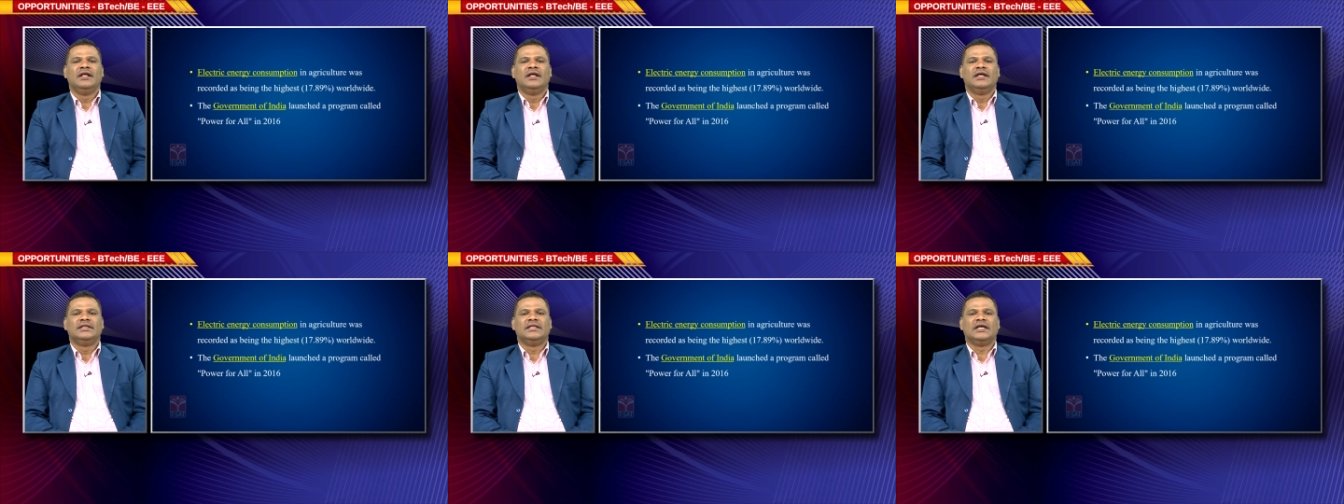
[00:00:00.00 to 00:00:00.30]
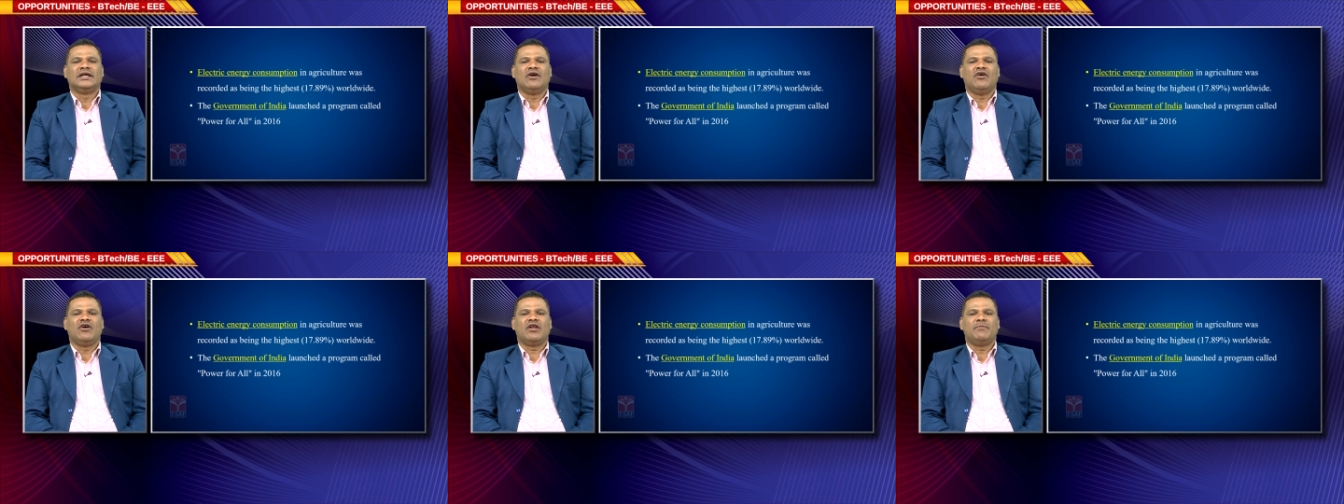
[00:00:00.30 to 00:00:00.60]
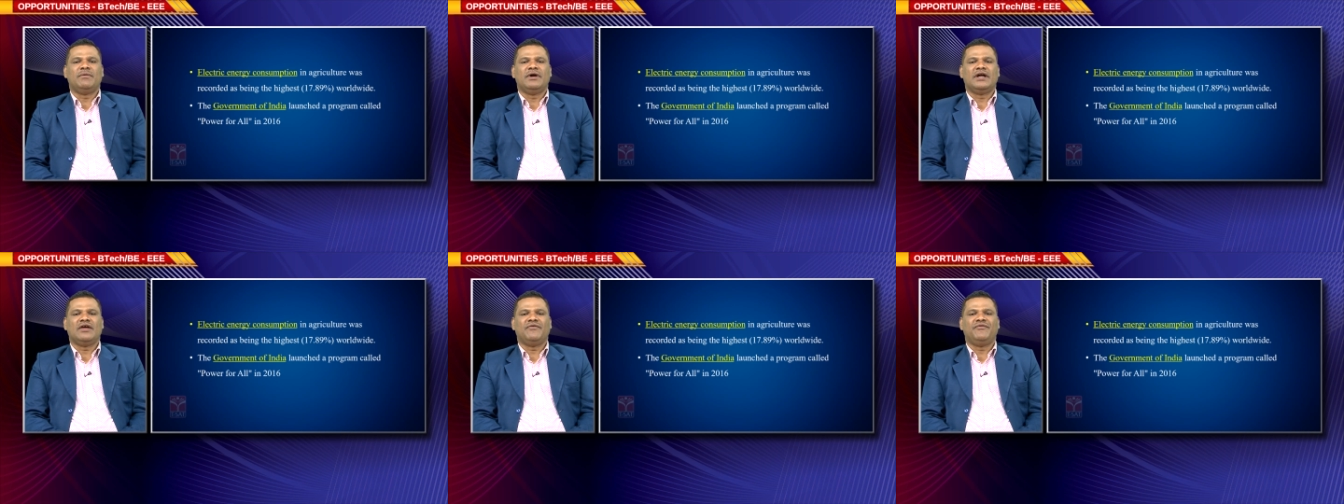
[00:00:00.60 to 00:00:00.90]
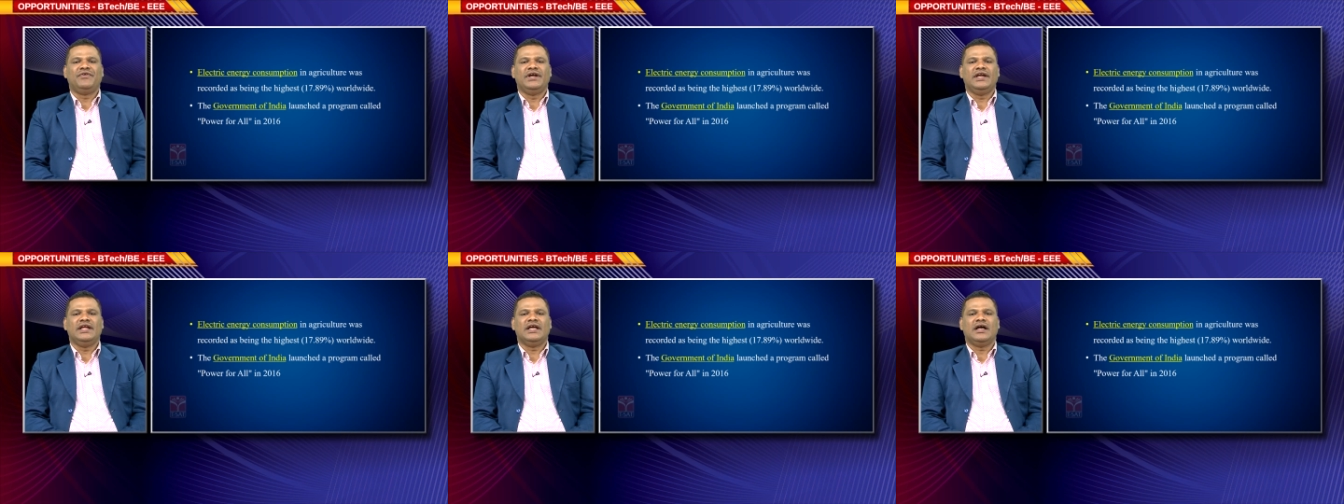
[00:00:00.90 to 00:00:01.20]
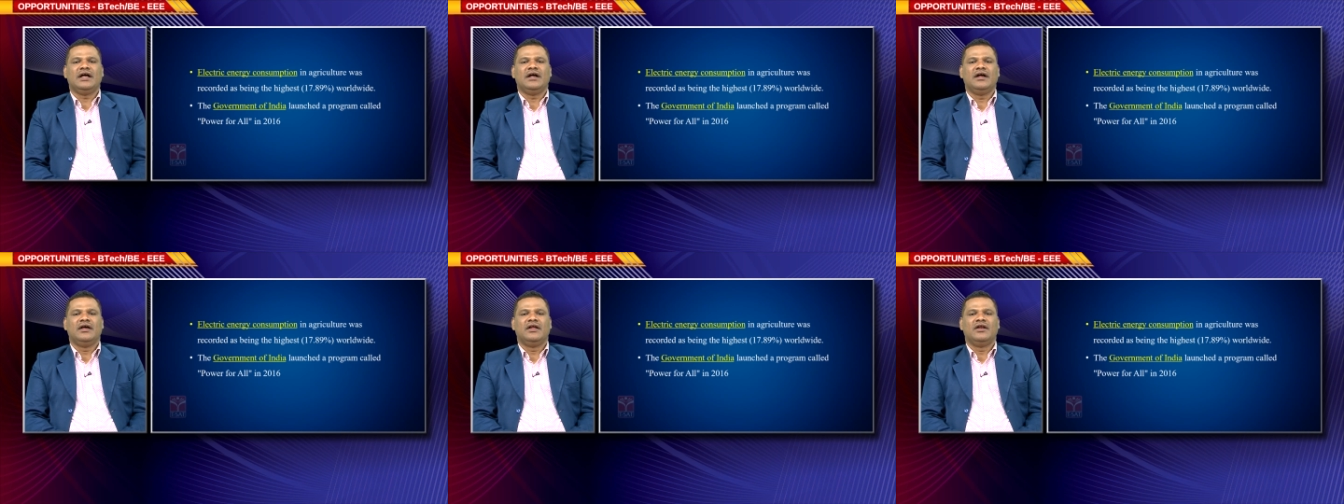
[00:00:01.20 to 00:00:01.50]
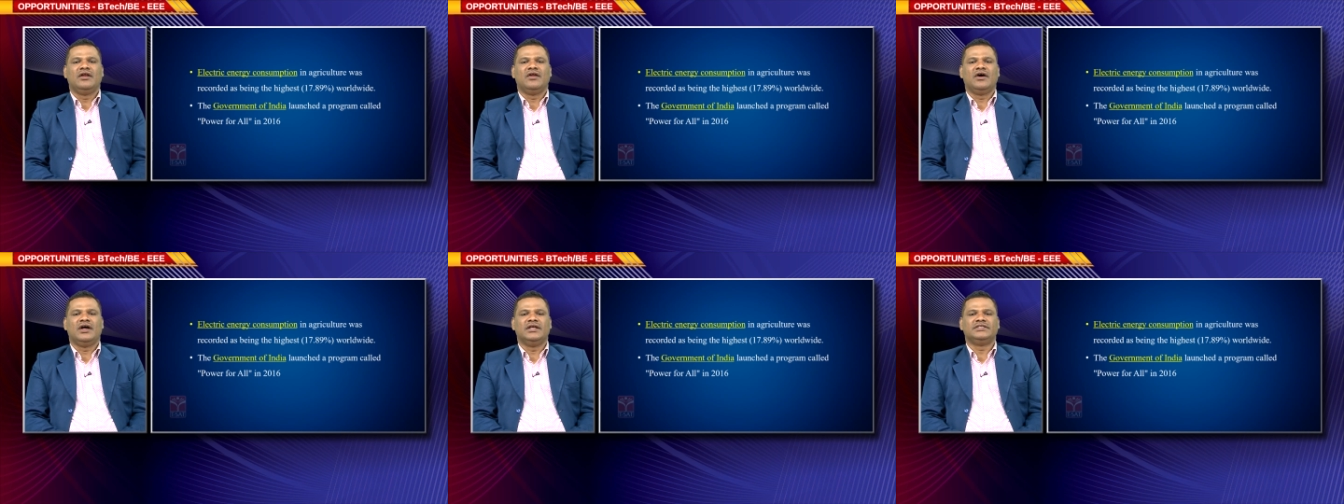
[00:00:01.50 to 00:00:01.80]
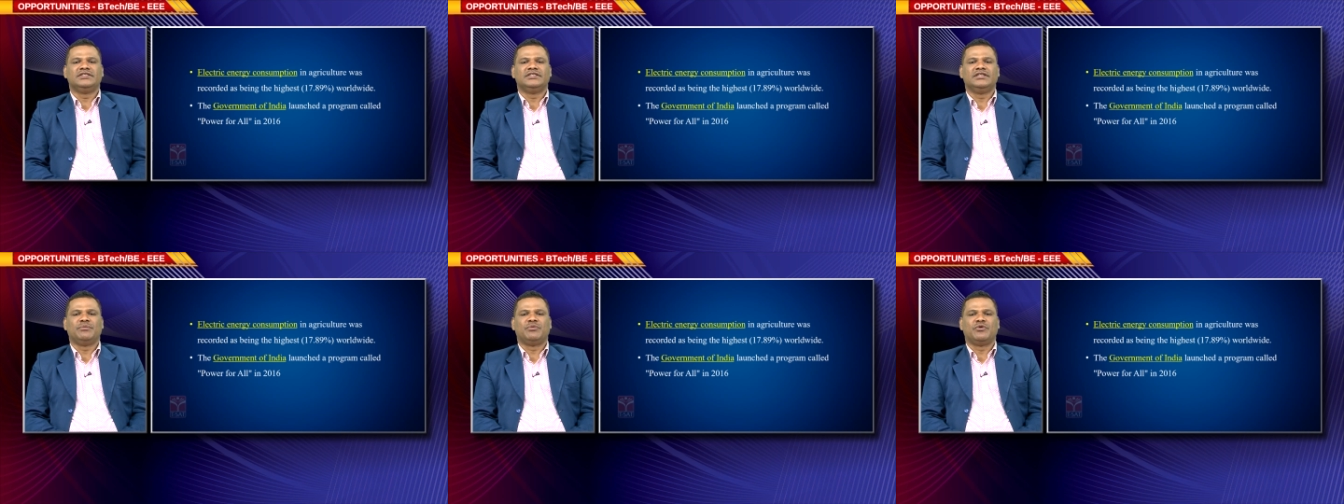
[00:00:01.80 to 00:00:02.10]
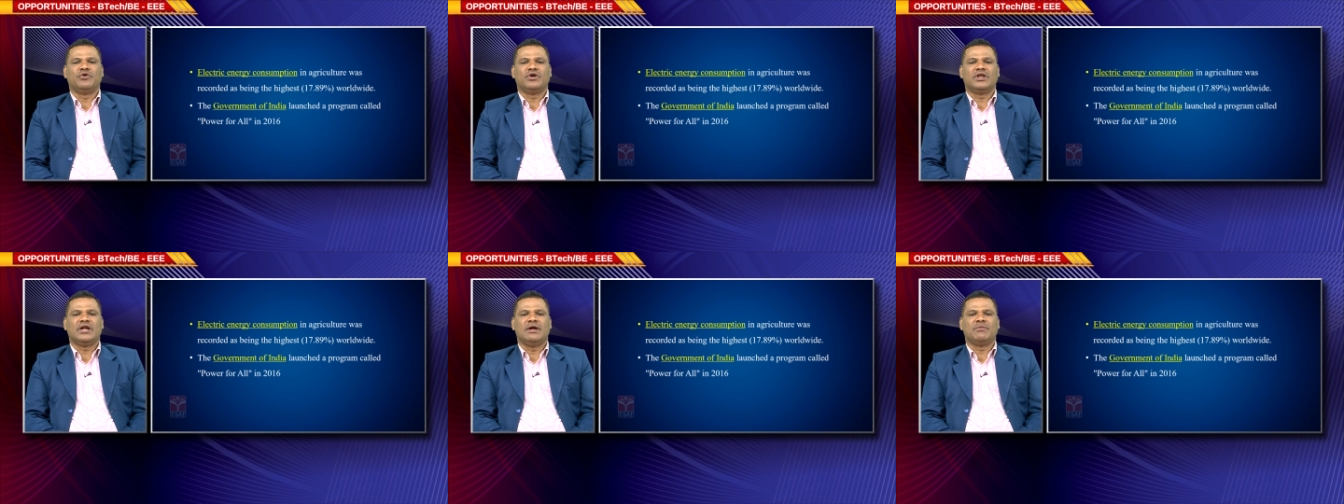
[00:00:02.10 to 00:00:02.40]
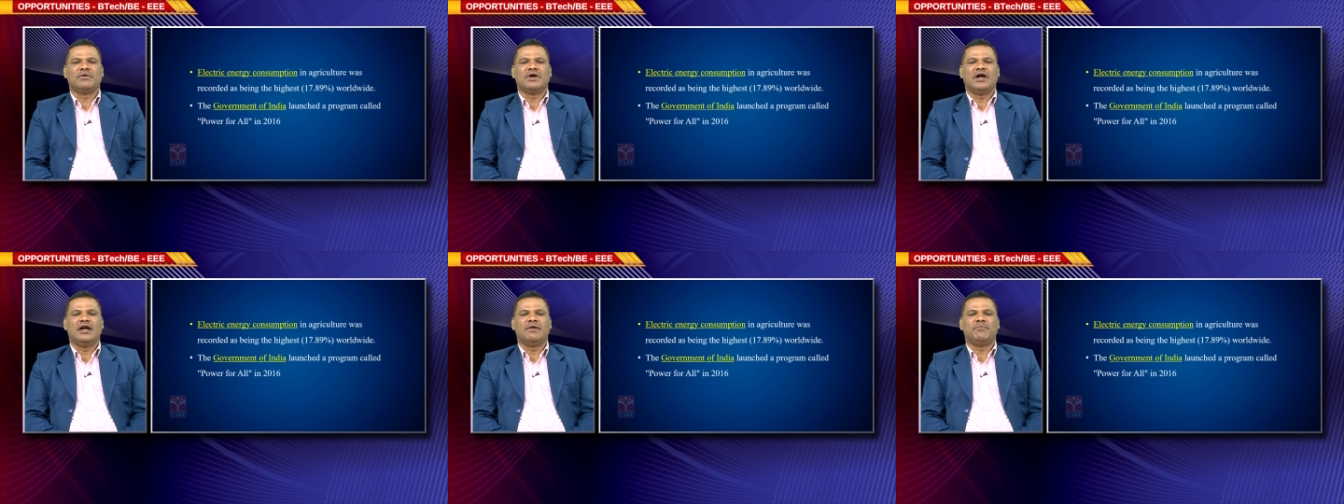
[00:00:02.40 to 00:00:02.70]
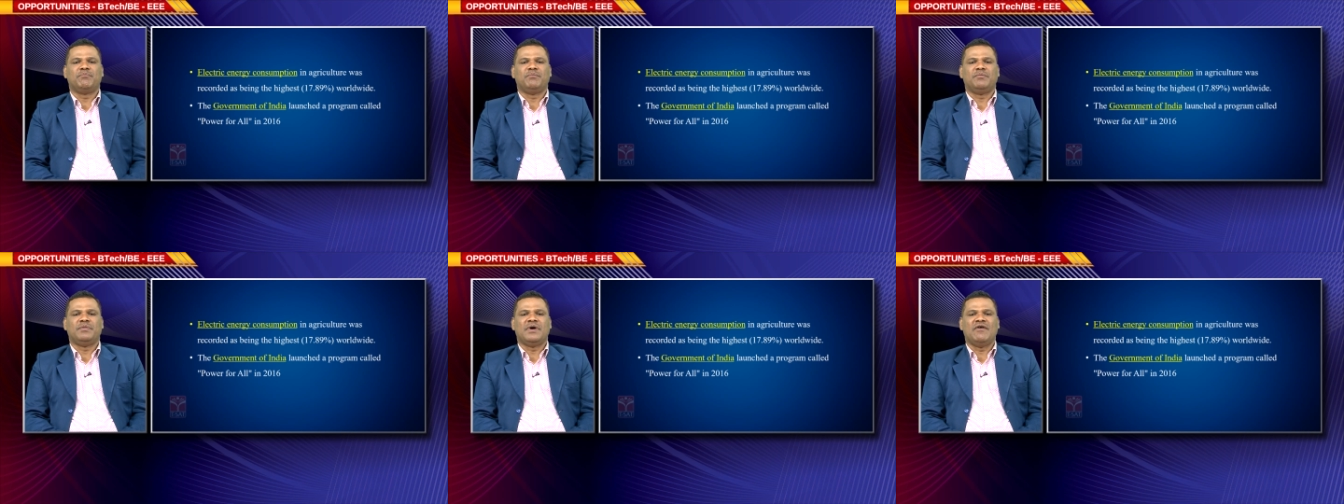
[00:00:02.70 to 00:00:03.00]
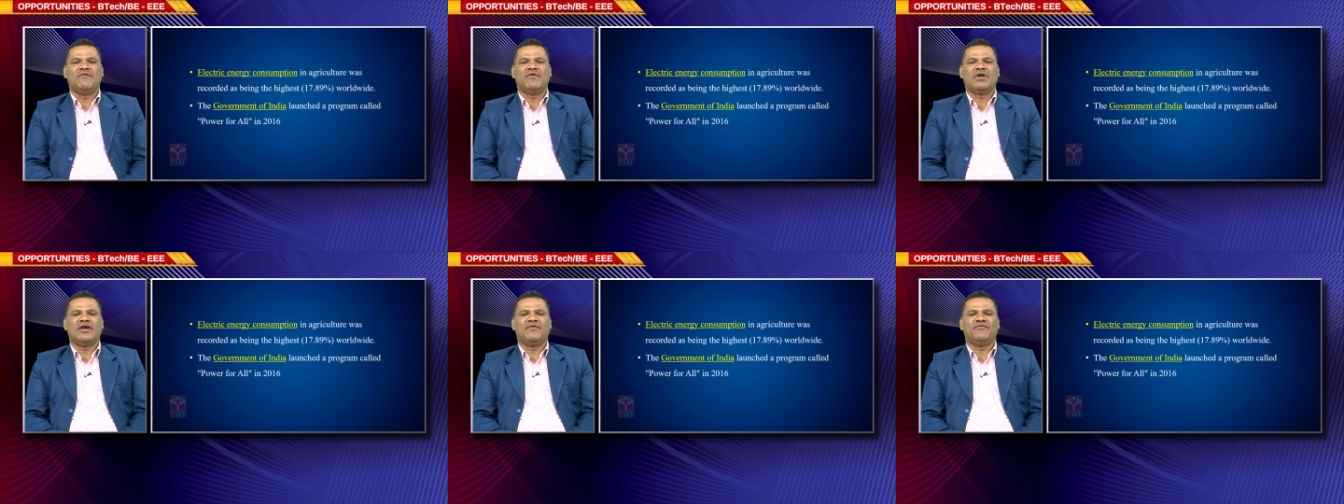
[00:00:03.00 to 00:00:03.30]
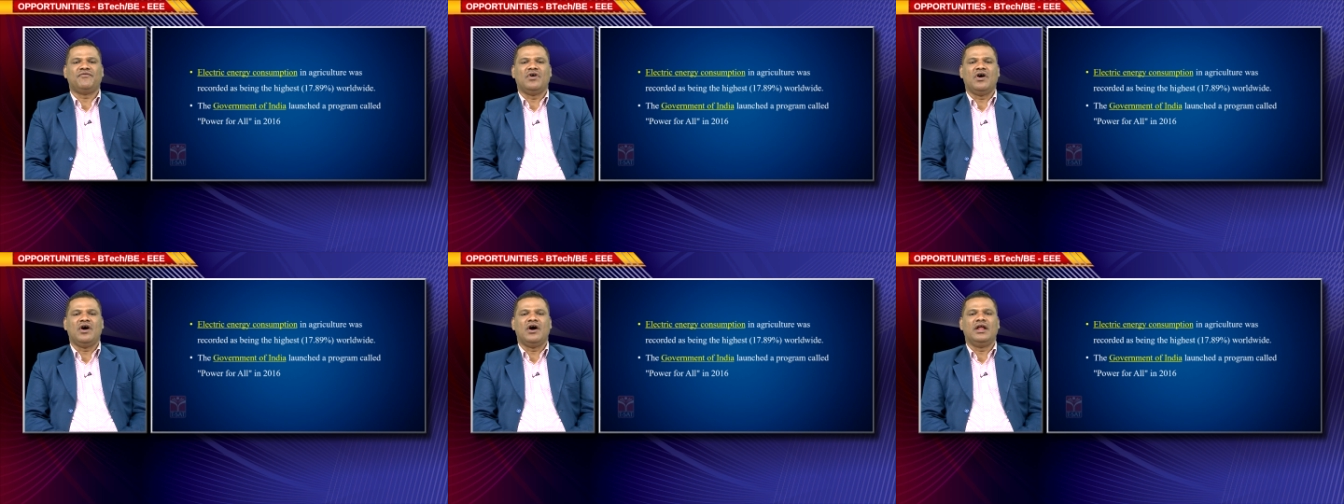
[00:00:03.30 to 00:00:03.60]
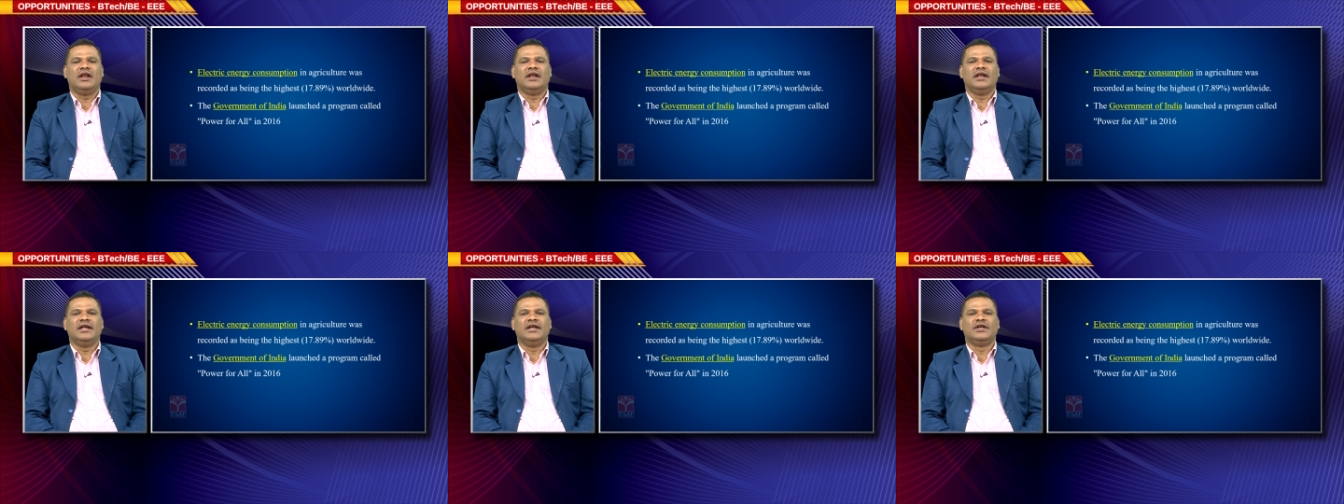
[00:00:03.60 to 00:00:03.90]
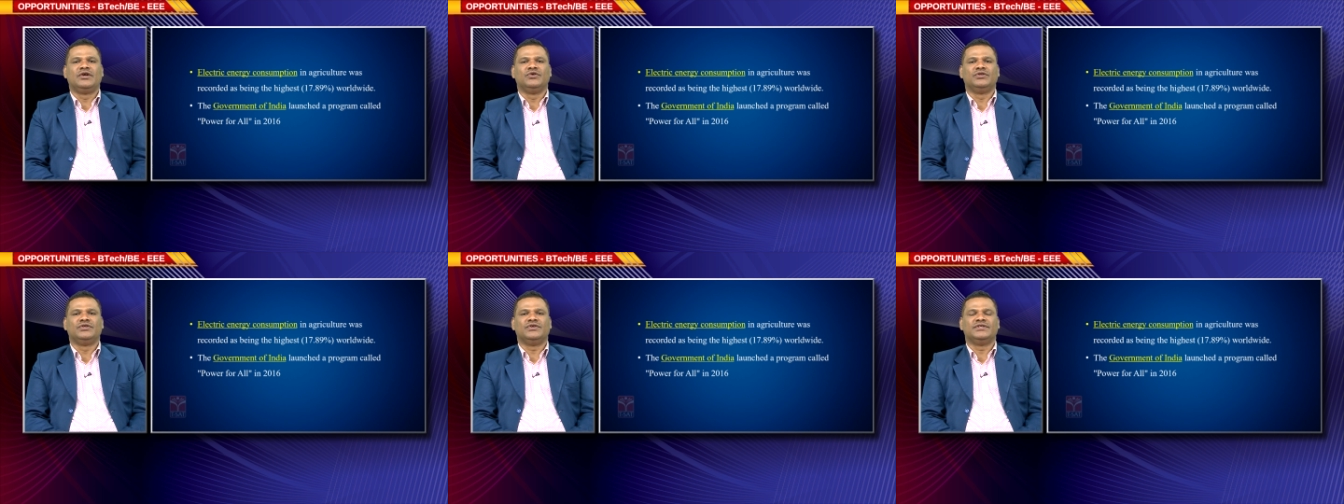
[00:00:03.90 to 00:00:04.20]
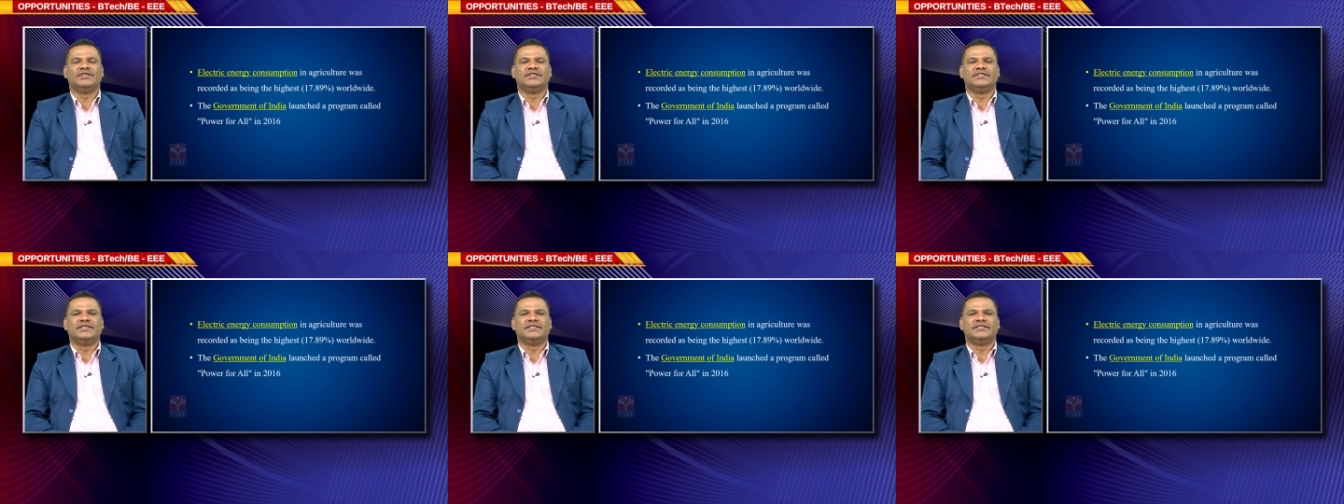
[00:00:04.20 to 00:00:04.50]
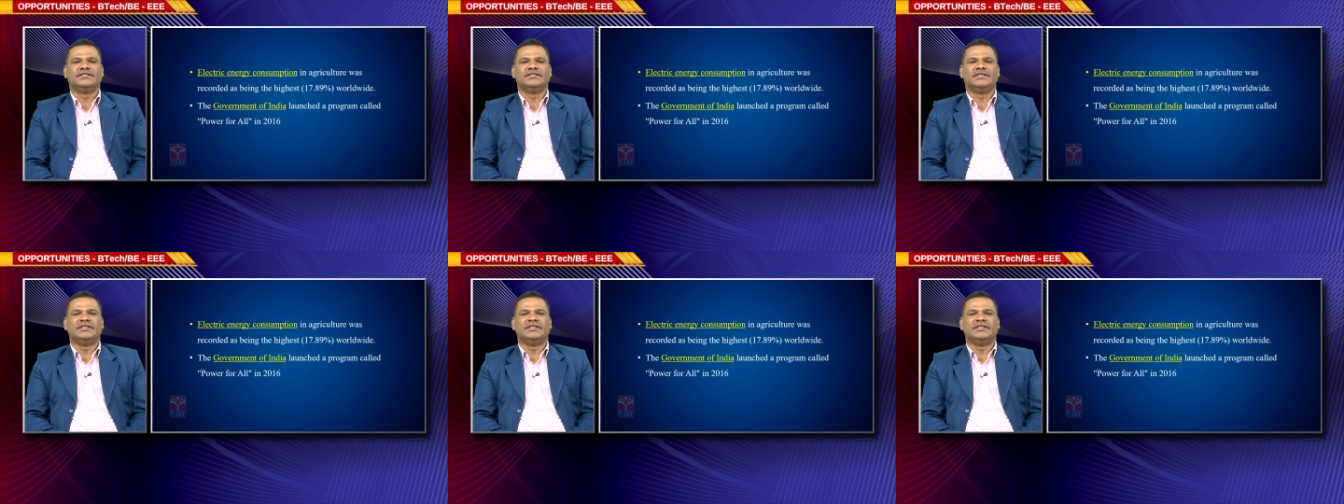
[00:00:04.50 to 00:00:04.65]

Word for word: The government of India launched the program called Power of All in 2006.